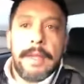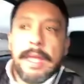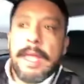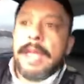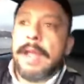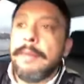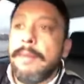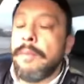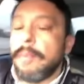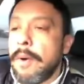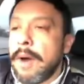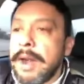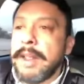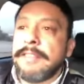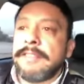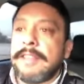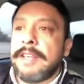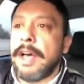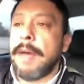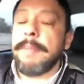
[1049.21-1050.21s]
And what
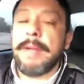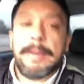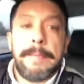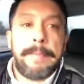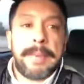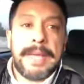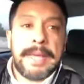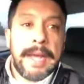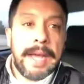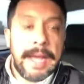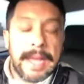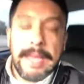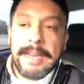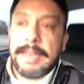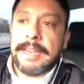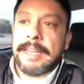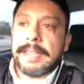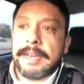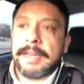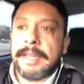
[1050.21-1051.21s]
it's coming behind
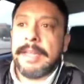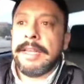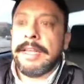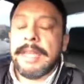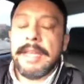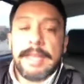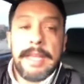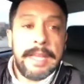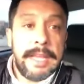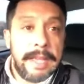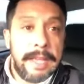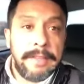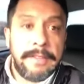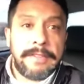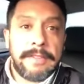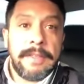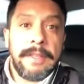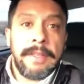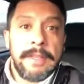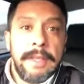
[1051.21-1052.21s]
it is
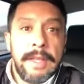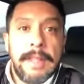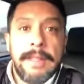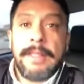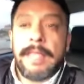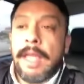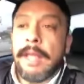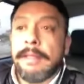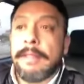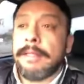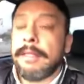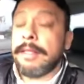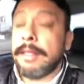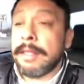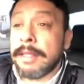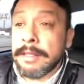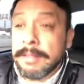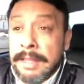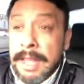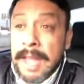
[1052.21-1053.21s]

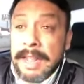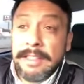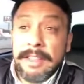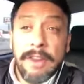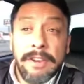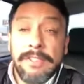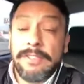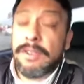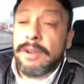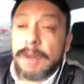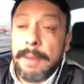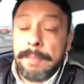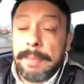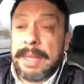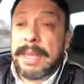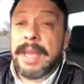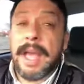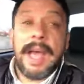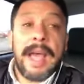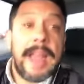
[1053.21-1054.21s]
that there is going to be
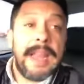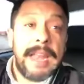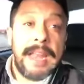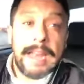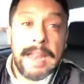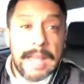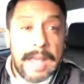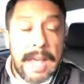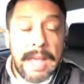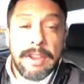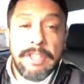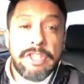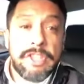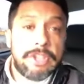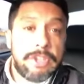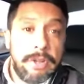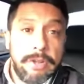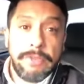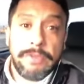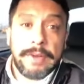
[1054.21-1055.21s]
a lot of
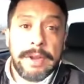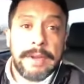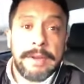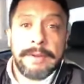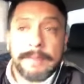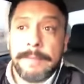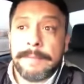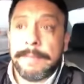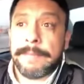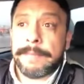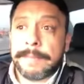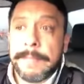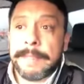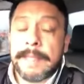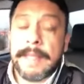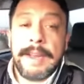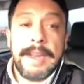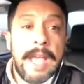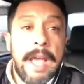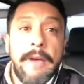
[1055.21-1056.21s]
children
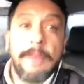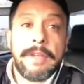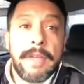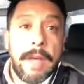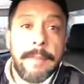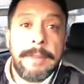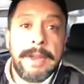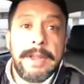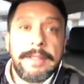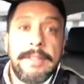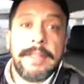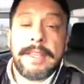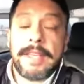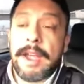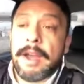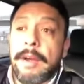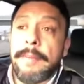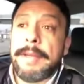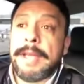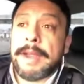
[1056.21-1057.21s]
now coming in the
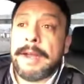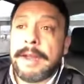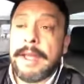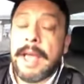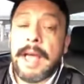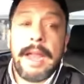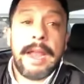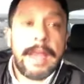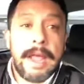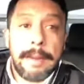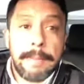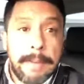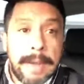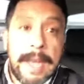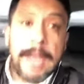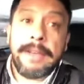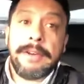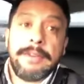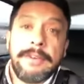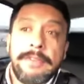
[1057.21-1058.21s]
caravan, a lot of
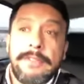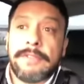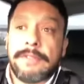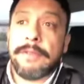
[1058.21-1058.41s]
minors.